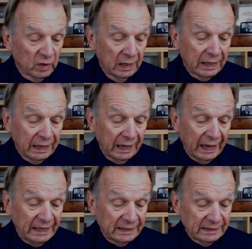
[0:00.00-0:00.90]

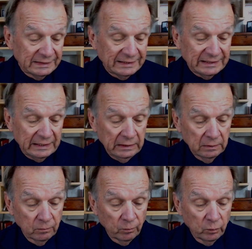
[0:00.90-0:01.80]
latency
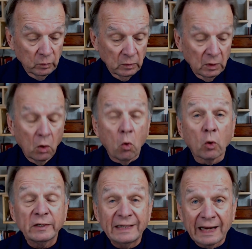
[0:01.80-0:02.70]
or
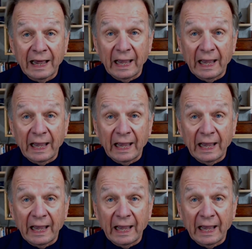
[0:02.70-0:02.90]
delay.